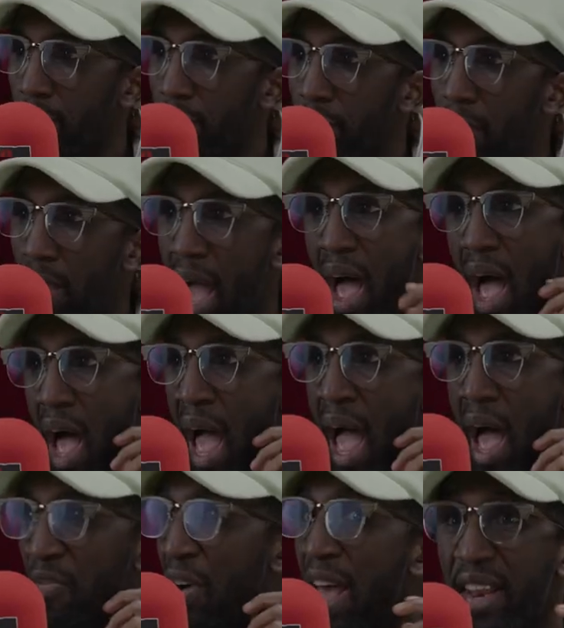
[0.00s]
yeah. Okay. I,
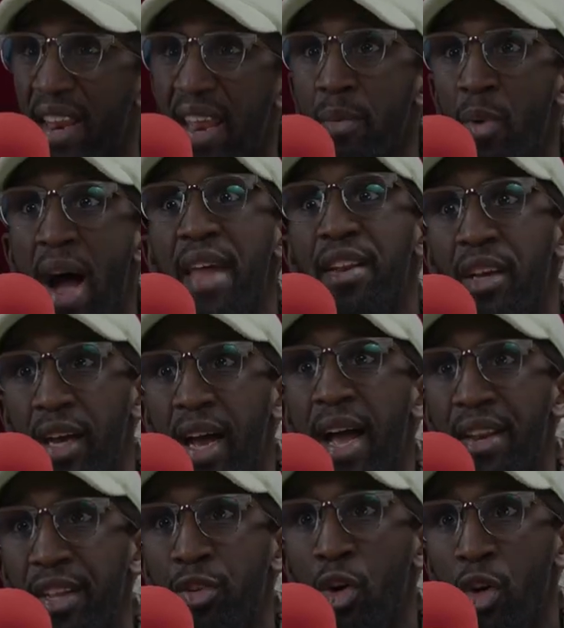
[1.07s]
I, I've had an animal. I had a, I
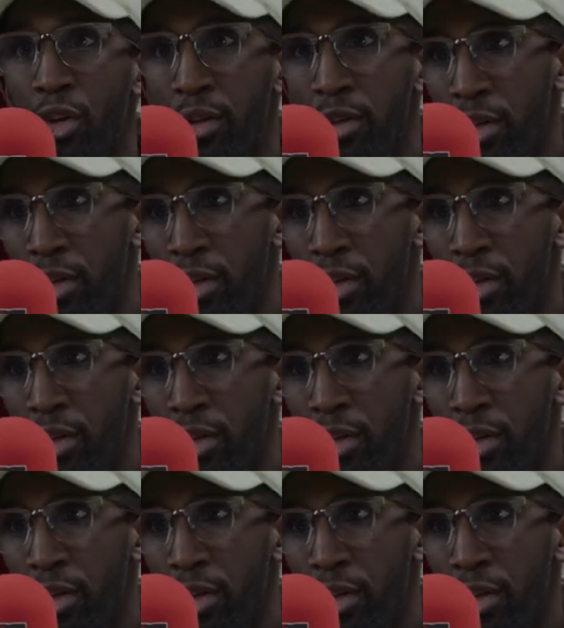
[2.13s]
had a dog,